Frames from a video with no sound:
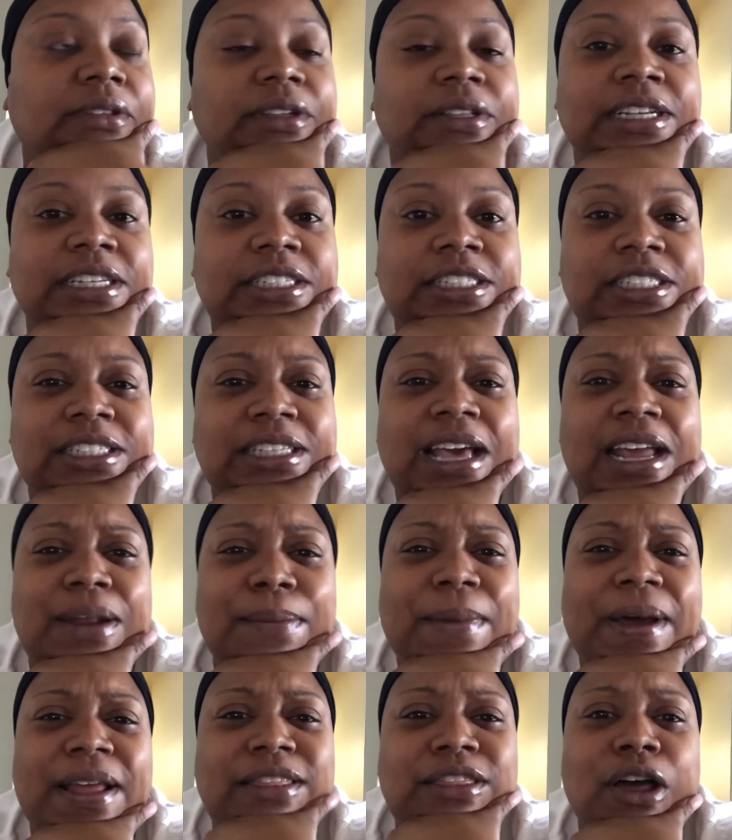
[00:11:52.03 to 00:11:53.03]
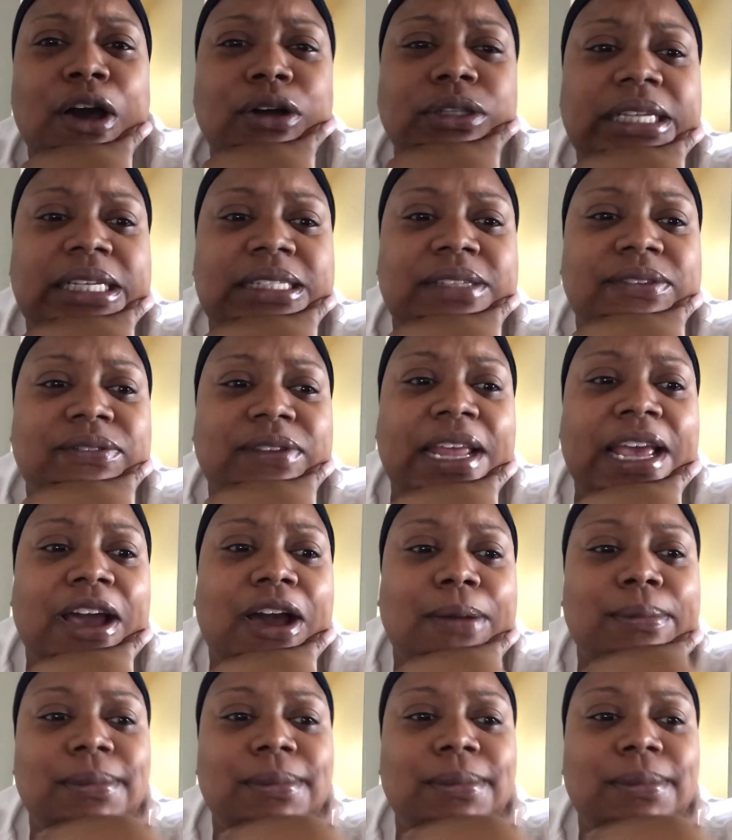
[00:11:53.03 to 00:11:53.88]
that's just kind of my thoughts as of now.